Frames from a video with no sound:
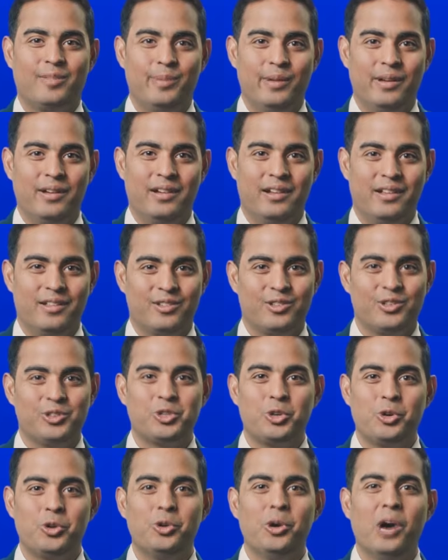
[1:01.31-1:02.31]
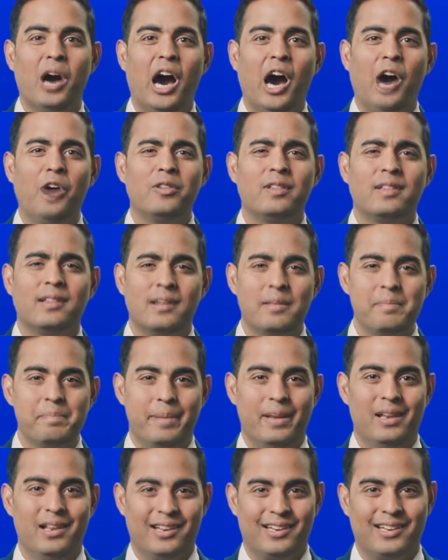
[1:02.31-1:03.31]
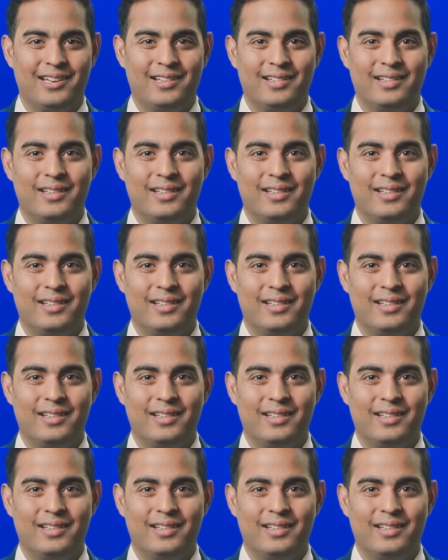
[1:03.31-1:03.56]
the experience to show you how simple